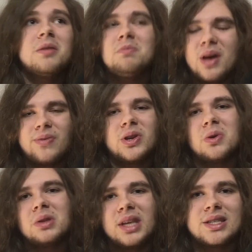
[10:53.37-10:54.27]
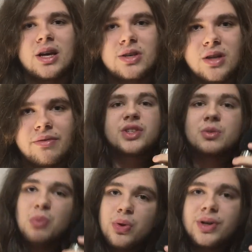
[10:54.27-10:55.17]
But if you do, that's how you solve it.
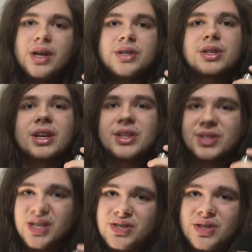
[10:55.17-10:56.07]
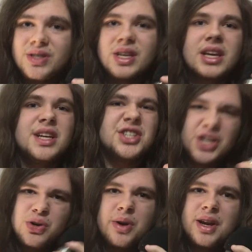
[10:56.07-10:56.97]
Smoothness, consistency,
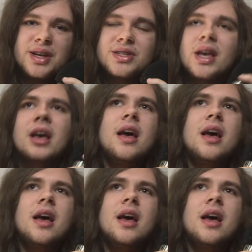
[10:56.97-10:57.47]
jitteriness,